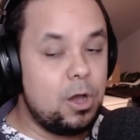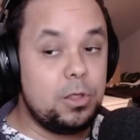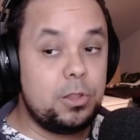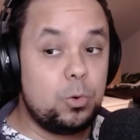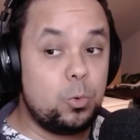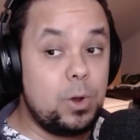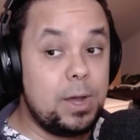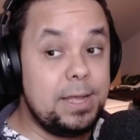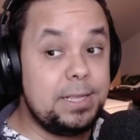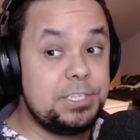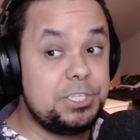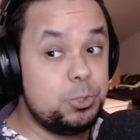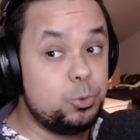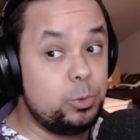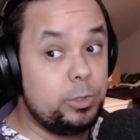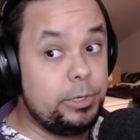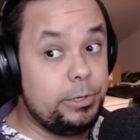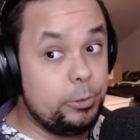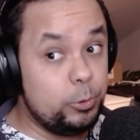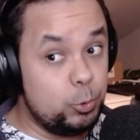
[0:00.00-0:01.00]
Otherwise, you
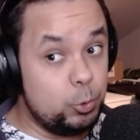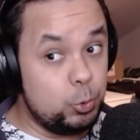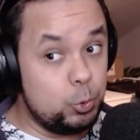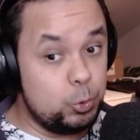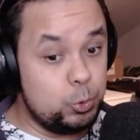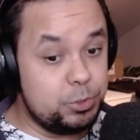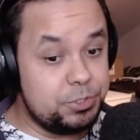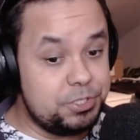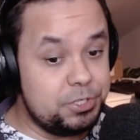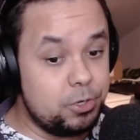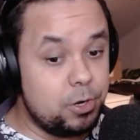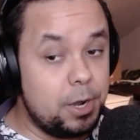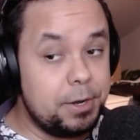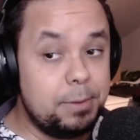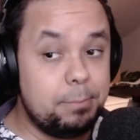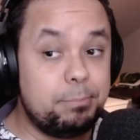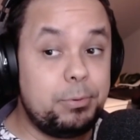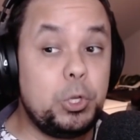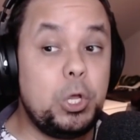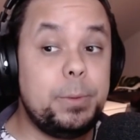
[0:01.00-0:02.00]
would lose your
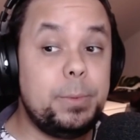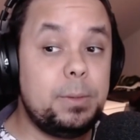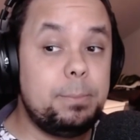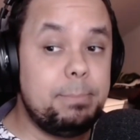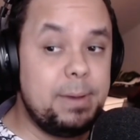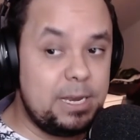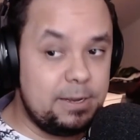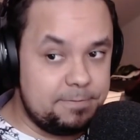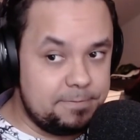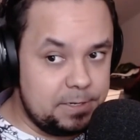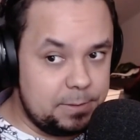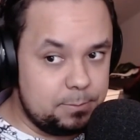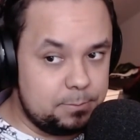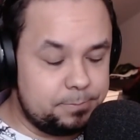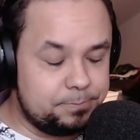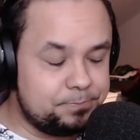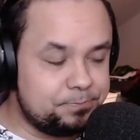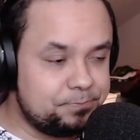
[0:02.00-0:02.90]
unemployment benefit.